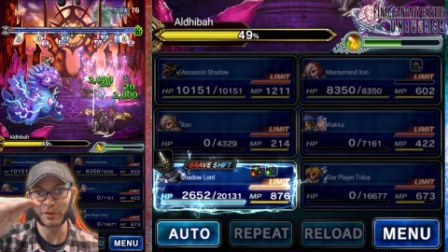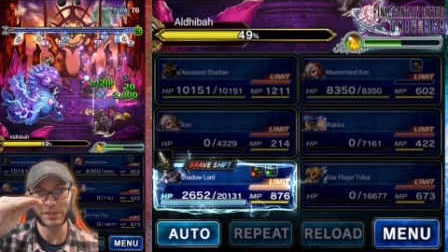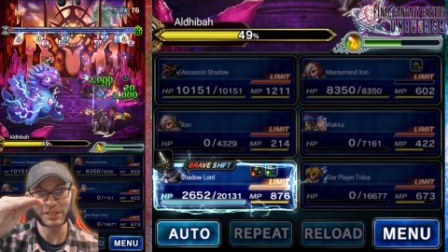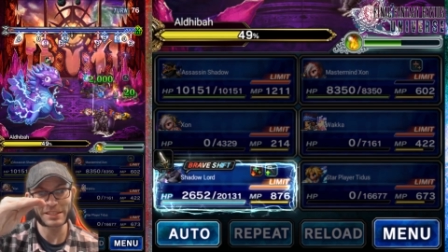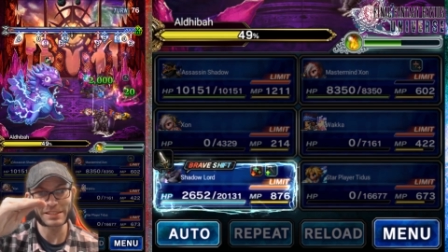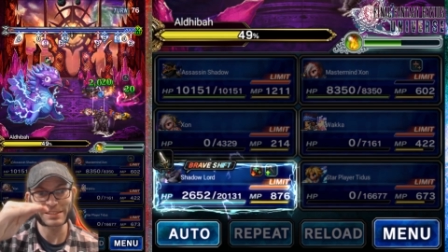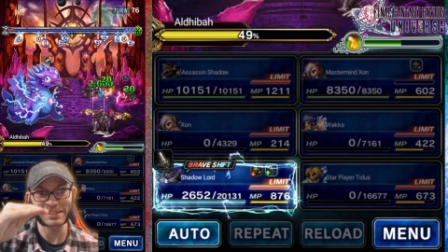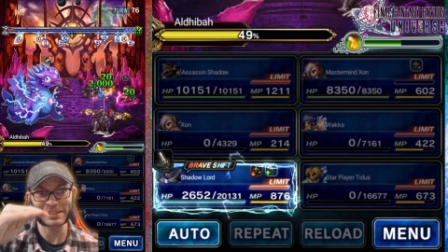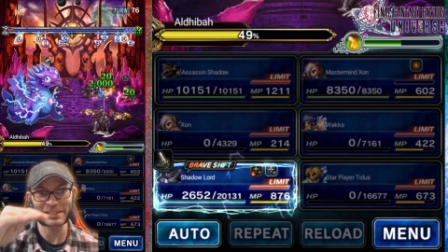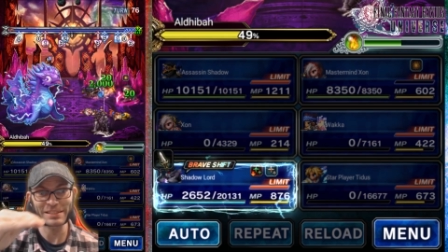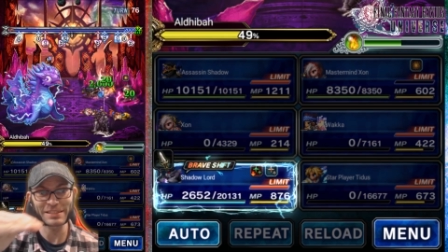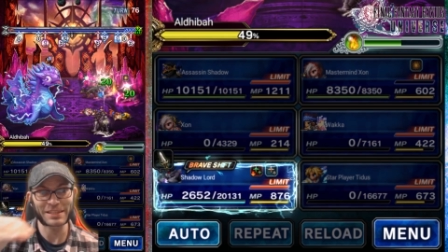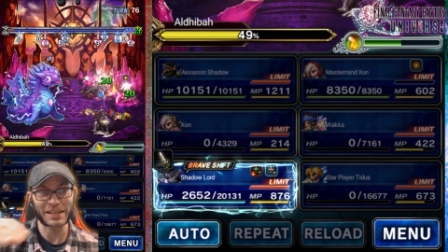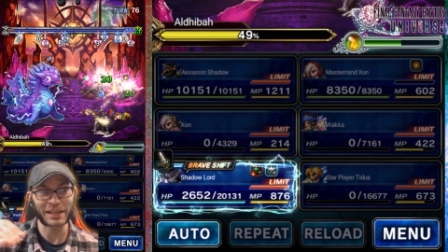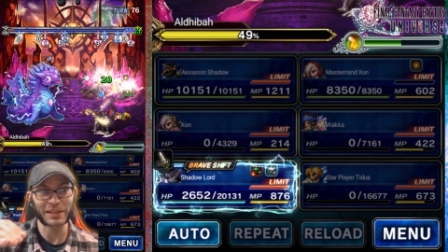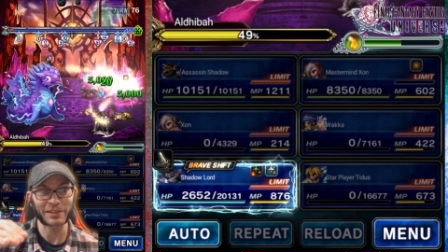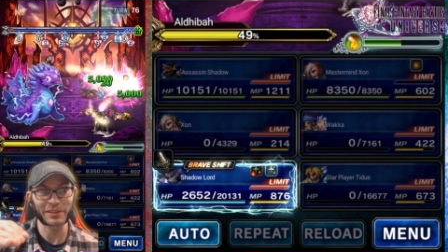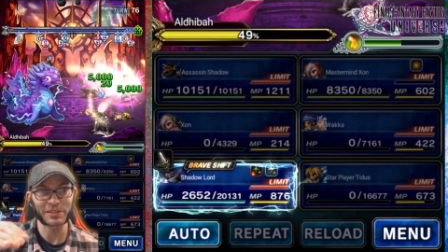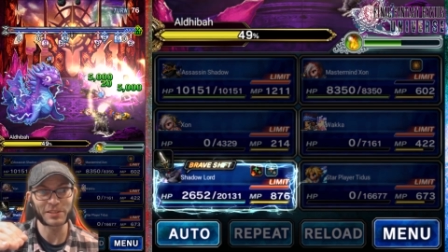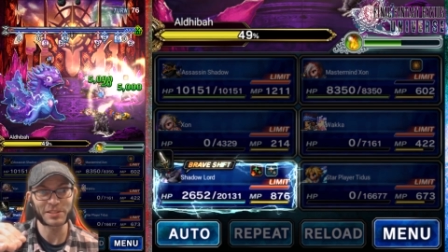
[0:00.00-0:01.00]
Everything's
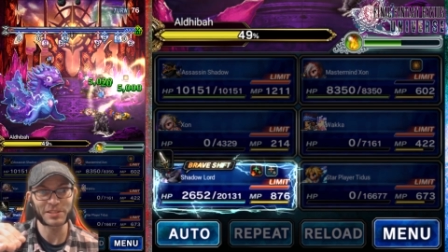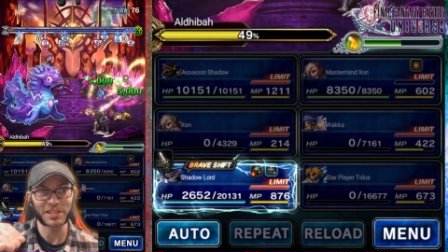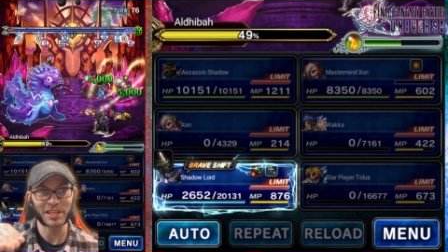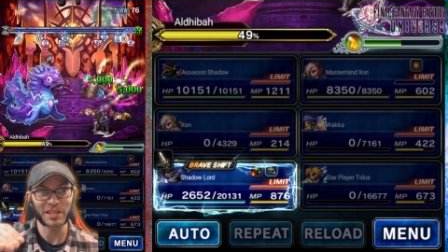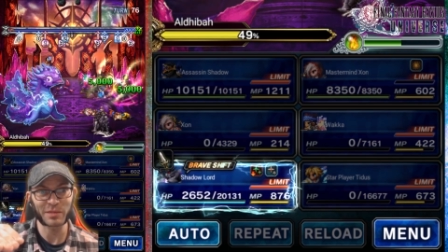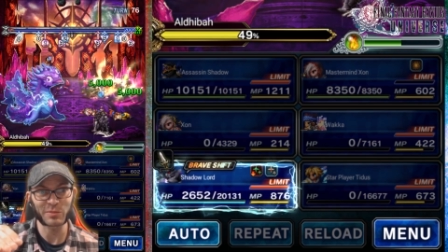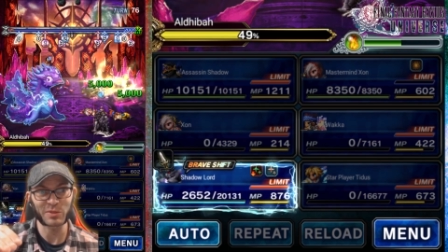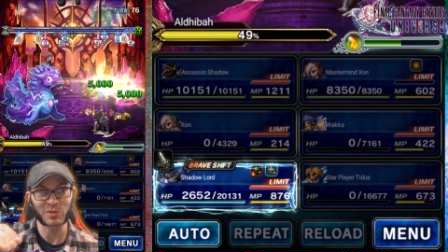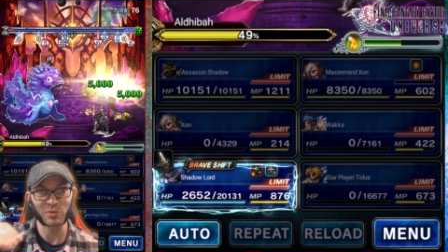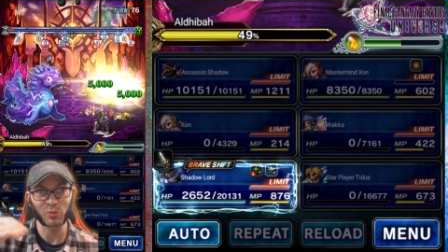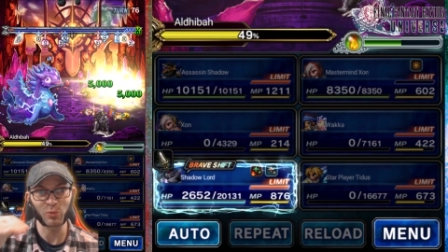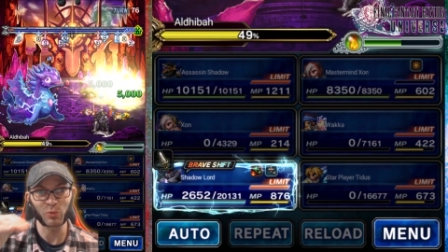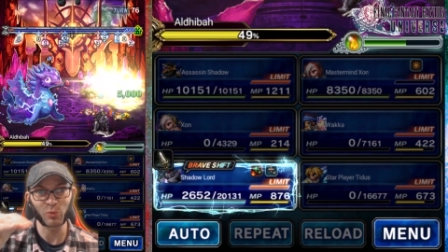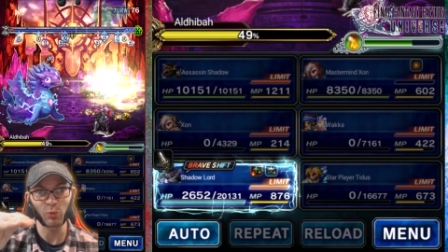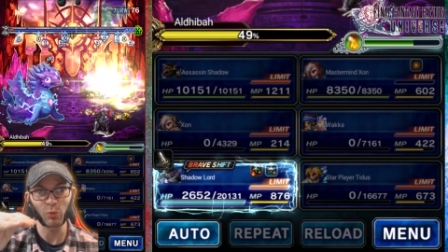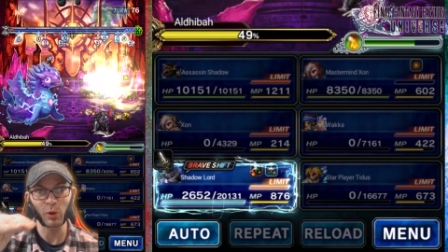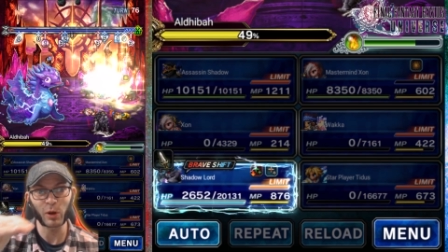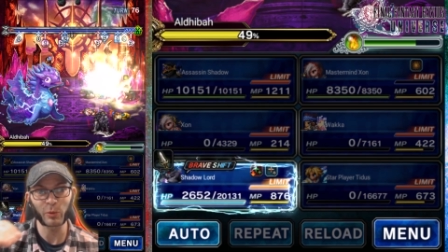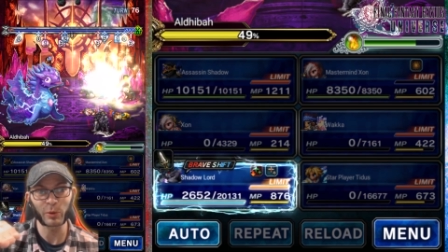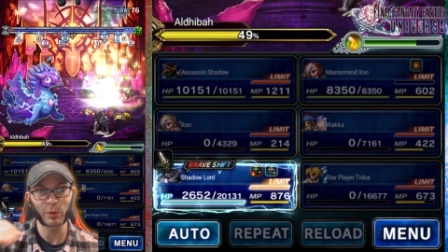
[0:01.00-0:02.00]
exactly the same as
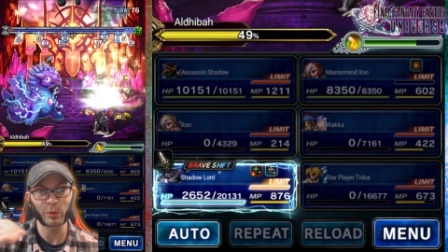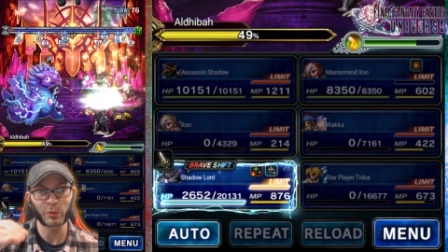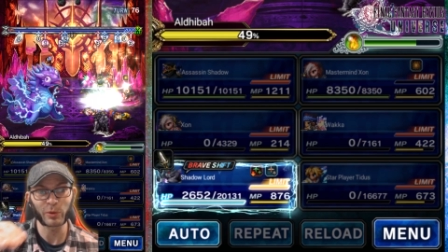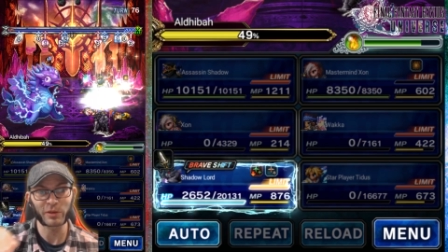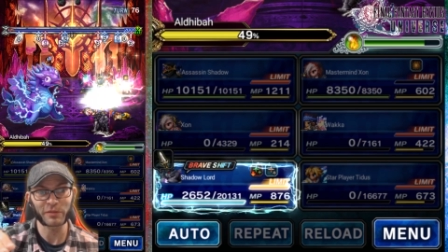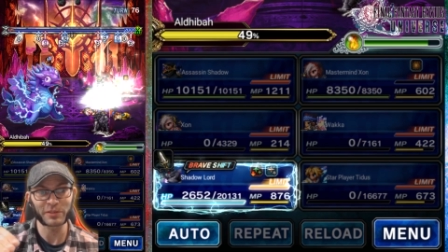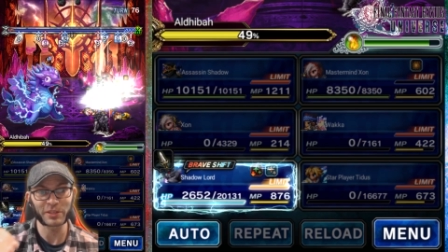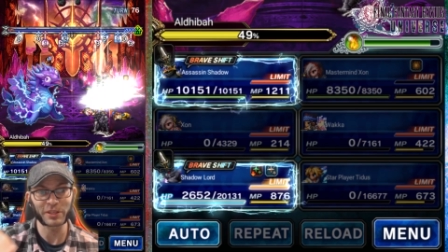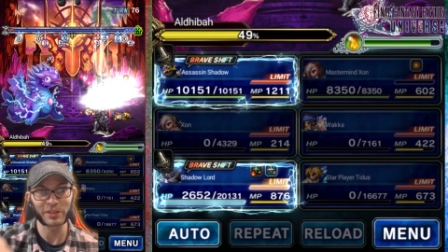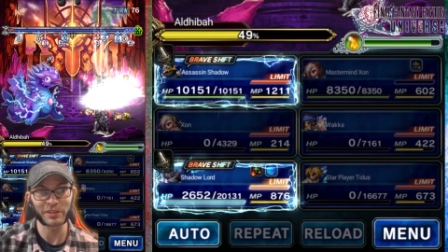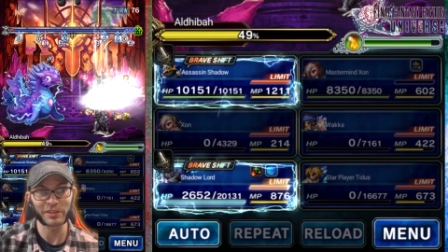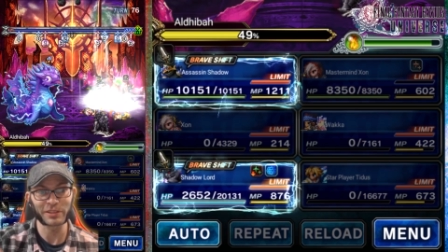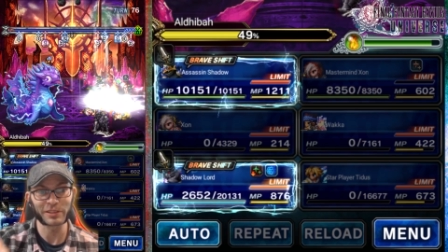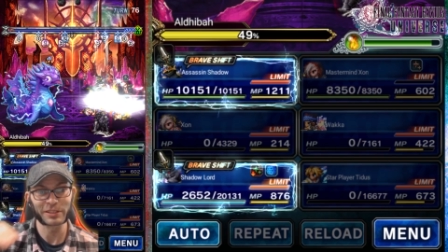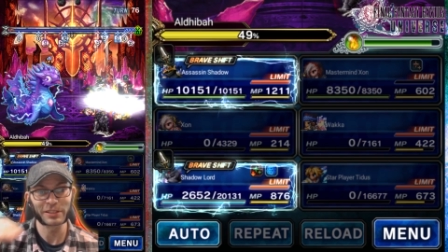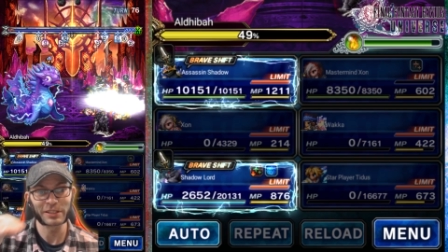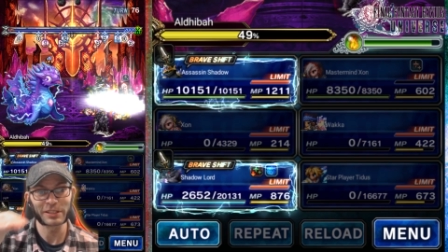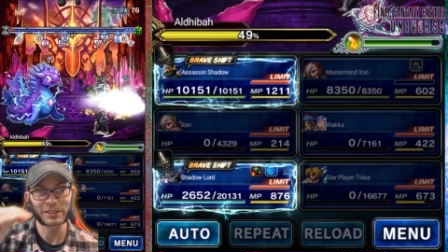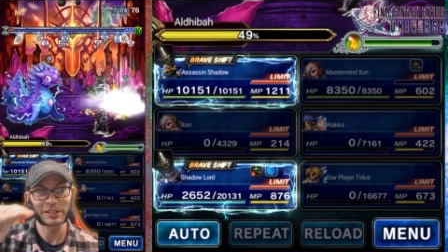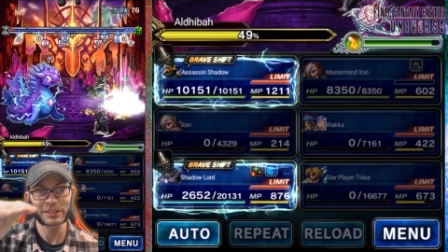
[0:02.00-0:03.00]
what we would have
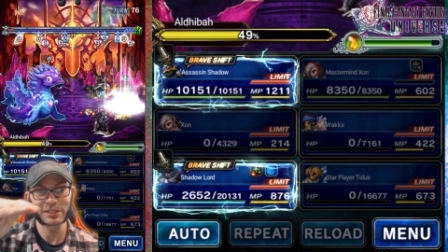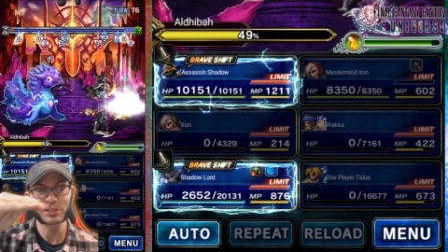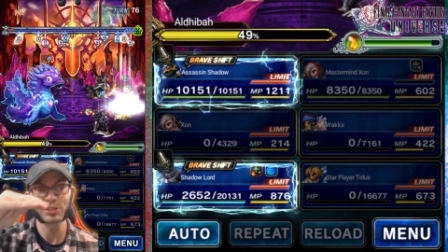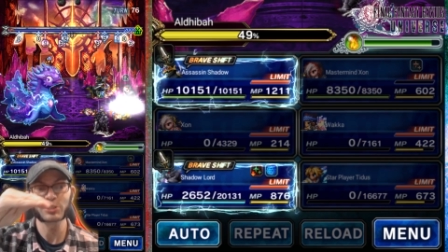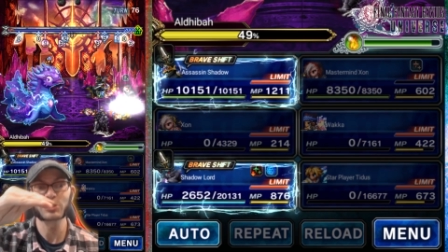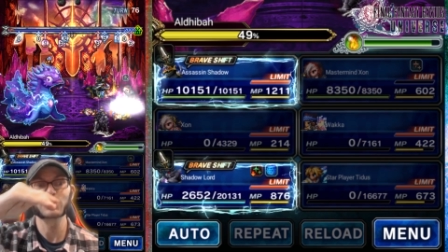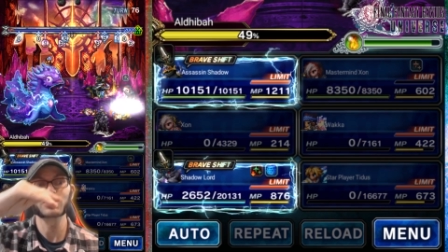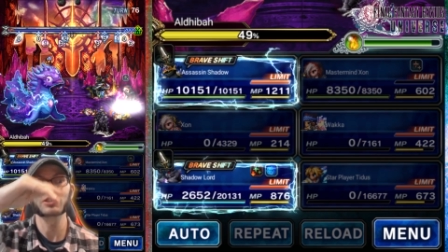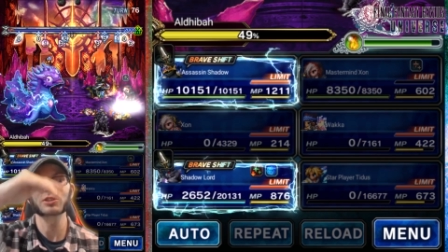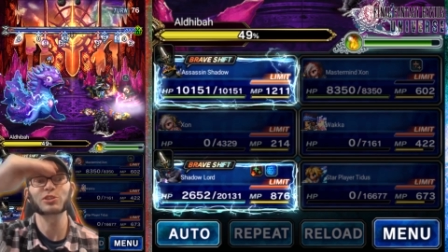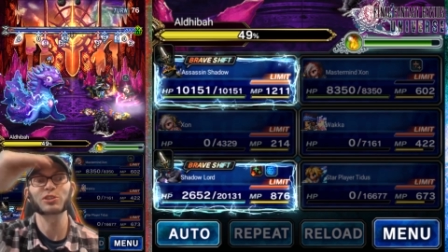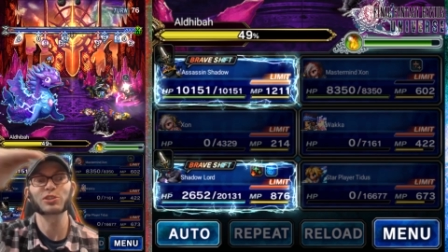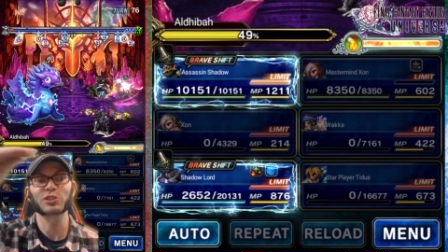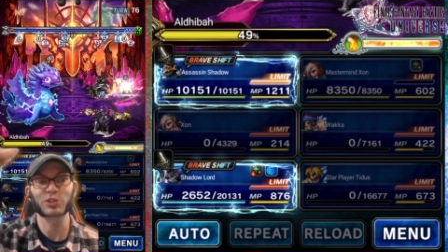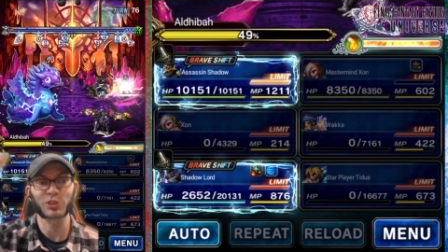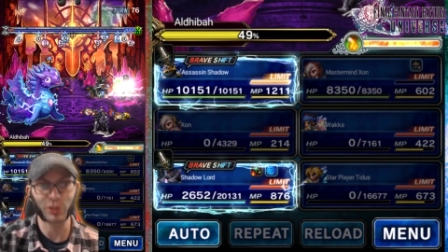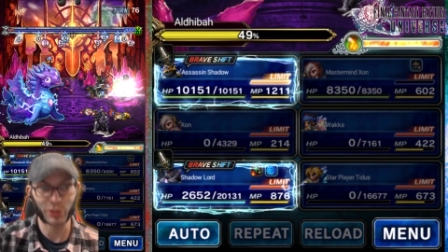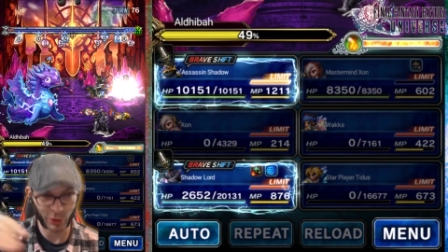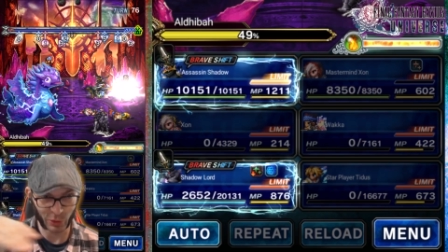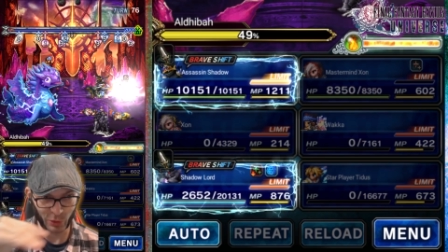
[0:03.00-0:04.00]
done
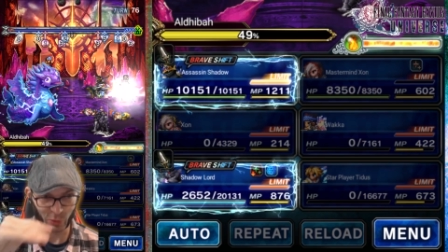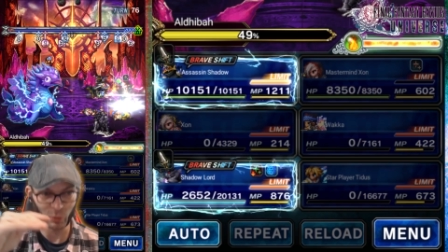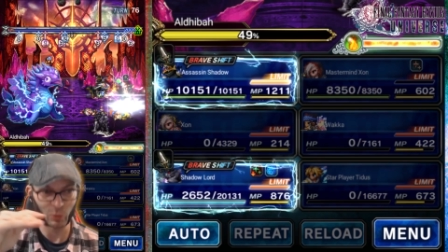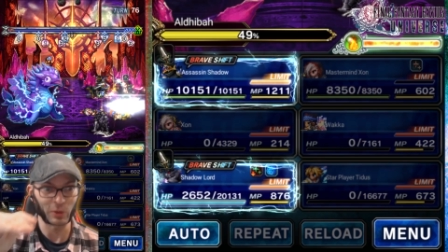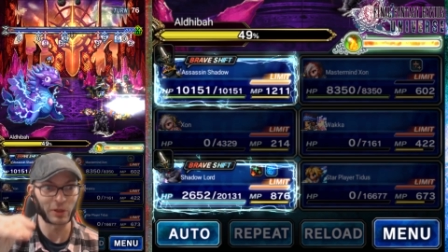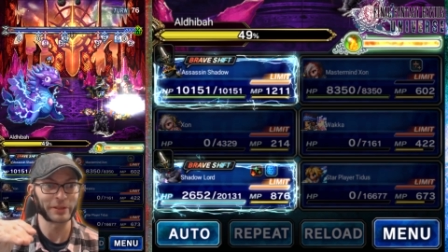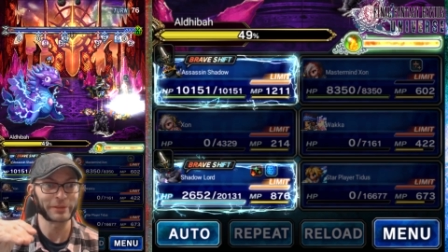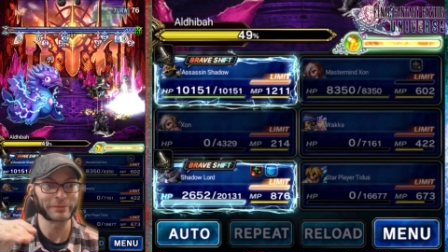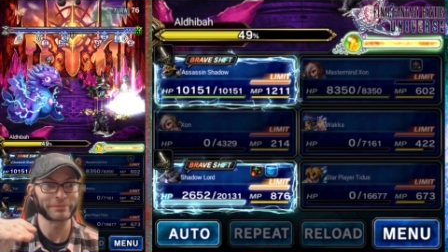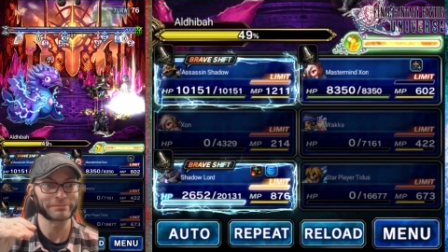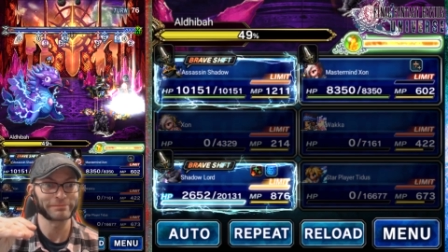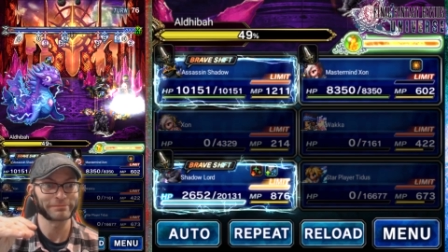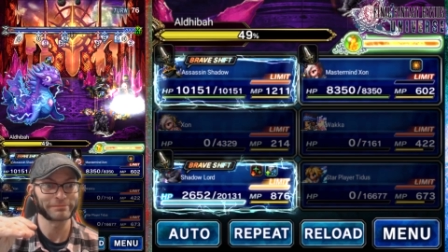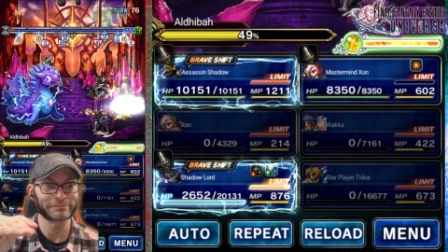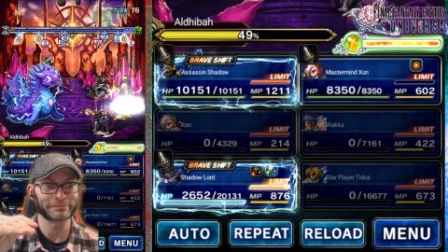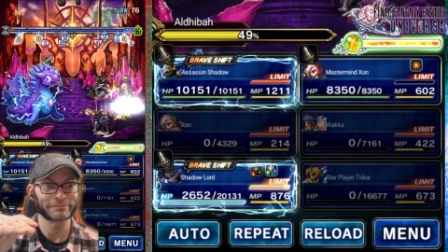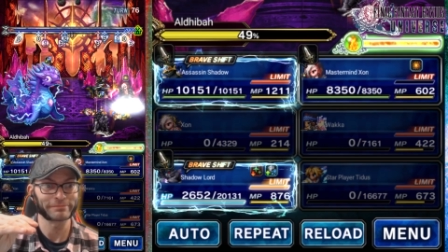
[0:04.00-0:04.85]
turn 1.